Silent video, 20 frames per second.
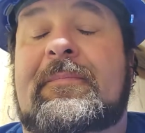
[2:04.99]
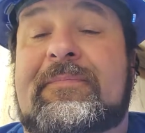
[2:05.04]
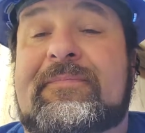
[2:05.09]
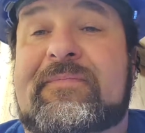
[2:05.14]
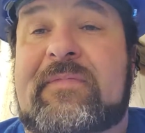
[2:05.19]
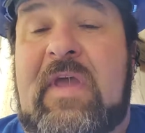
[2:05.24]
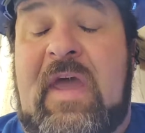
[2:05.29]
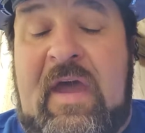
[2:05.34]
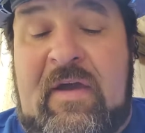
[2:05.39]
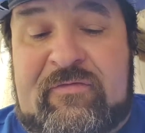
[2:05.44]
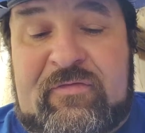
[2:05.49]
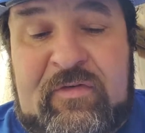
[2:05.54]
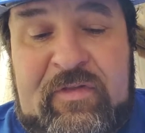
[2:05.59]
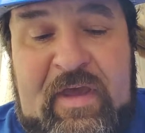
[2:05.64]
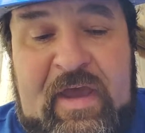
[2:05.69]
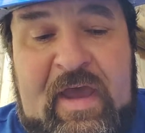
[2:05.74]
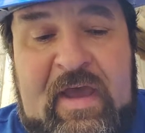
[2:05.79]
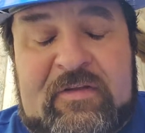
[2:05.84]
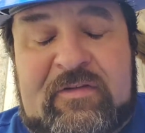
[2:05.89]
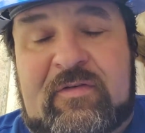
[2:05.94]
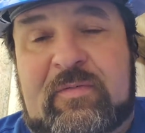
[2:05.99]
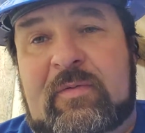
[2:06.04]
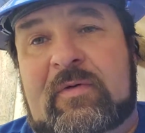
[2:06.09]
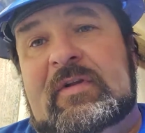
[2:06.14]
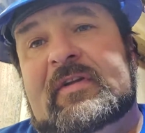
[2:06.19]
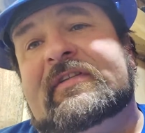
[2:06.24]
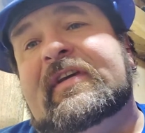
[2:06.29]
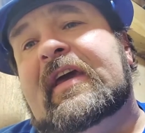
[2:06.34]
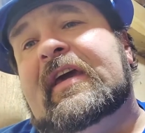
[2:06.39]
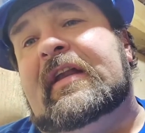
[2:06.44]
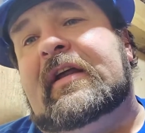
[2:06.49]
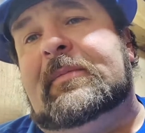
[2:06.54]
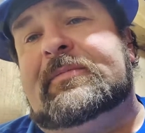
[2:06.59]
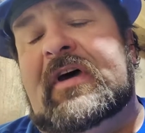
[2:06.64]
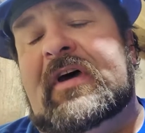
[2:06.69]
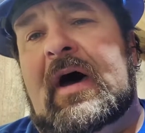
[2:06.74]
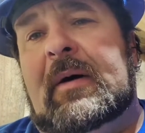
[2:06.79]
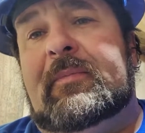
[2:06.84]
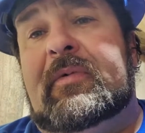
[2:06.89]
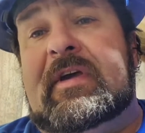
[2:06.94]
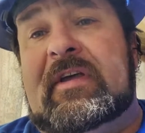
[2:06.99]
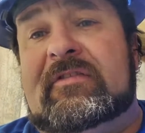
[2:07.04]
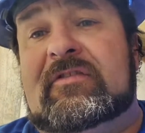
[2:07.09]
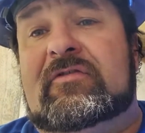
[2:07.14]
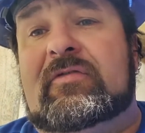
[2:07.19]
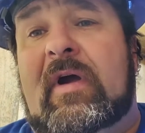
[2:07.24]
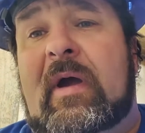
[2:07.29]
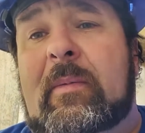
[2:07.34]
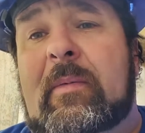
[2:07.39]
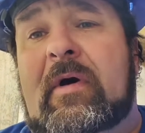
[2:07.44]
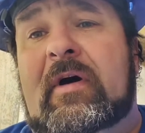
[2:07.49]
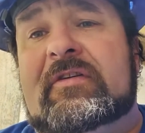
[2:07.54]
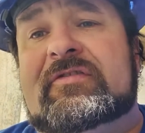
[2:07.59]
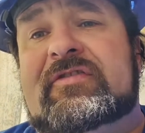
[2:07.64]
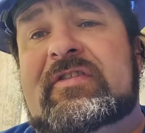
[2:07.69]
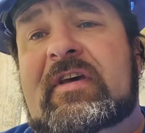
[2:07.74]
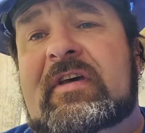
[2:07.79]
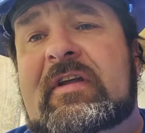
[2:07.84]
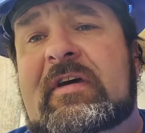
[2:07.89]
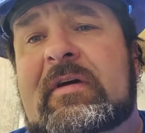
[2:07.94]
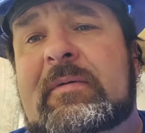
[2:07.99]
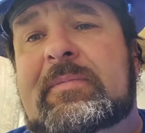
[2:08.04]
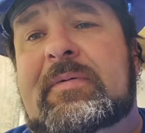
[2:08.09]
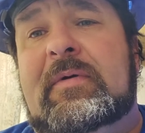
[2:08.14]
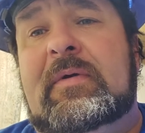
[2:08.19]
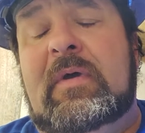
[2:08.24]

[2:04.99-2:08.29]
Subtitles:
After that, we're going to take it up top. We've got the dry wash set up.